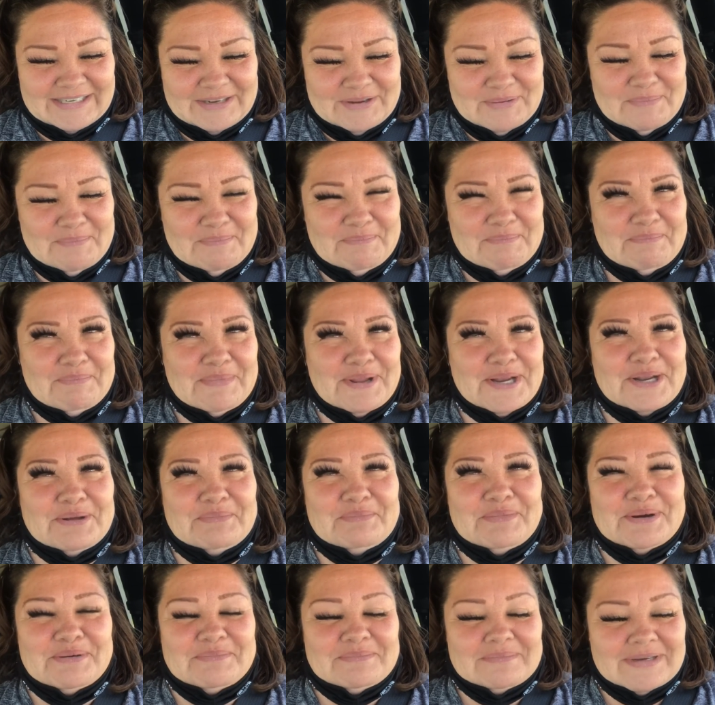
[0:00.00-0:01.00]

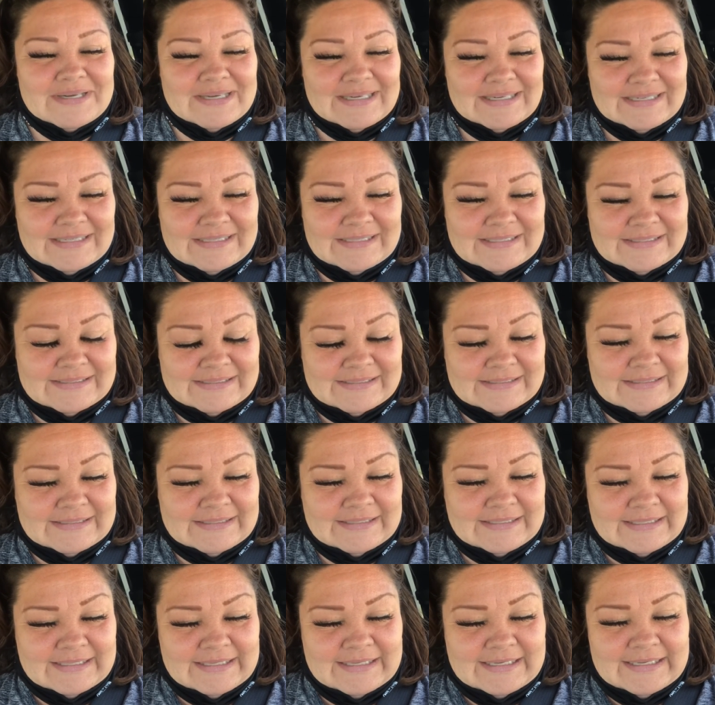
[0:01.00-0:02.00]
Minimum.
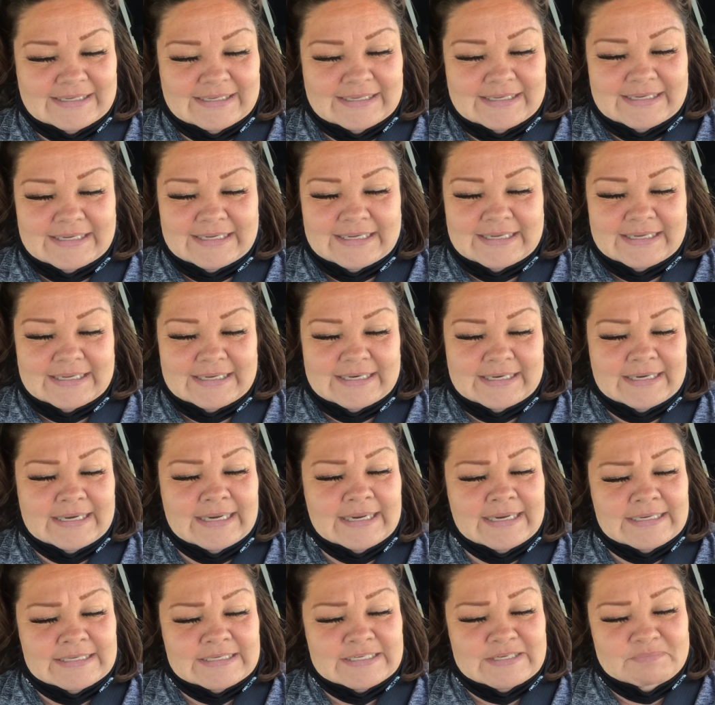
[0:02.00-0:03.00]

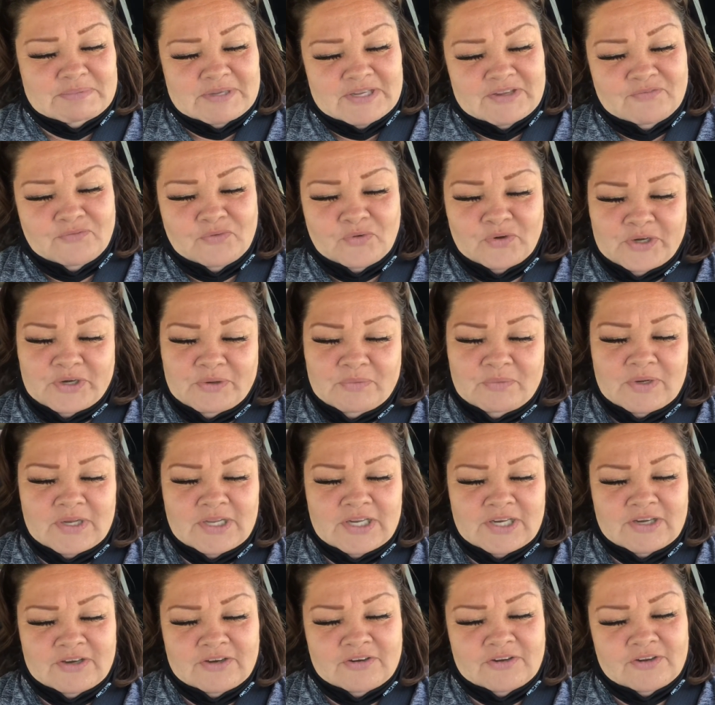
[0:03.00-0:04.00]
Needs to be
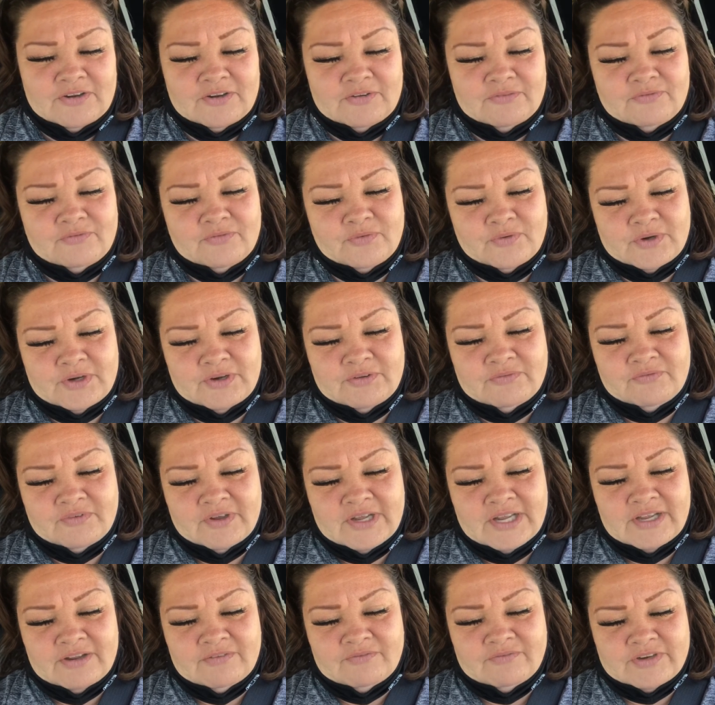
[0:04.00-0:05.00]
41 to
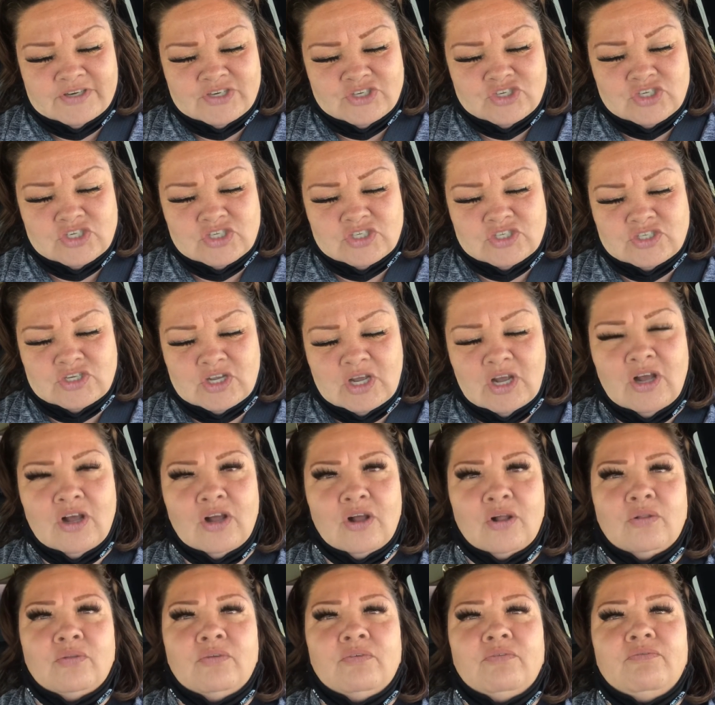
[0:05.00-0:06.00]
45 inches
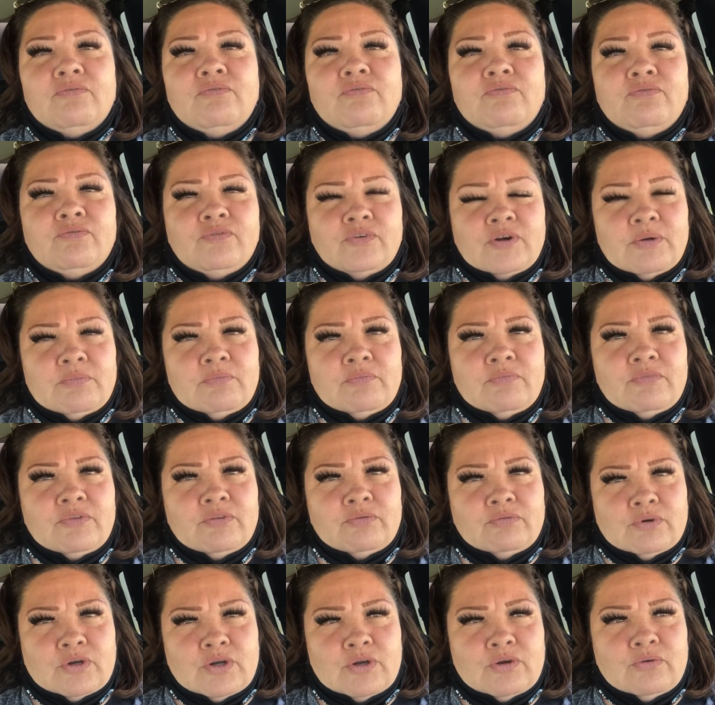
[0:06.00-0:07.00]
tall from the
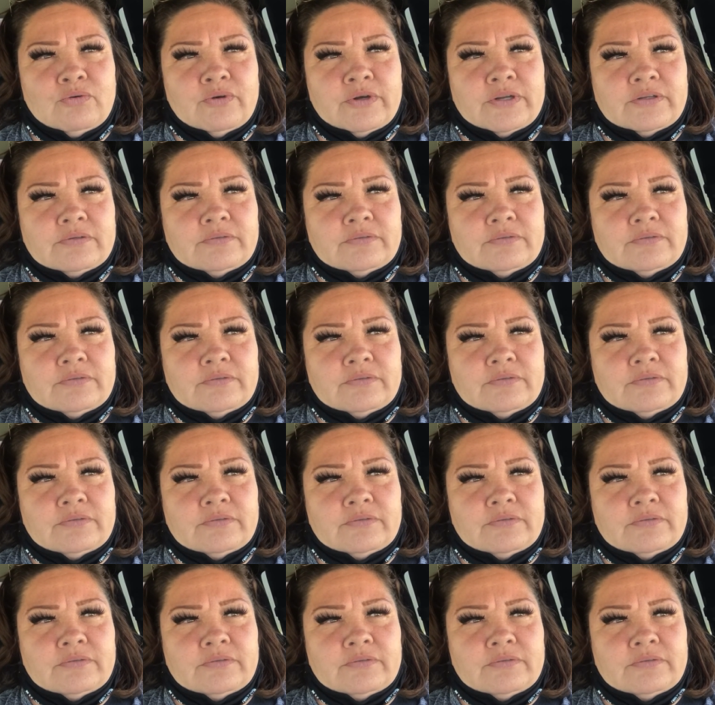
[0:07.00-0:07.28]
road.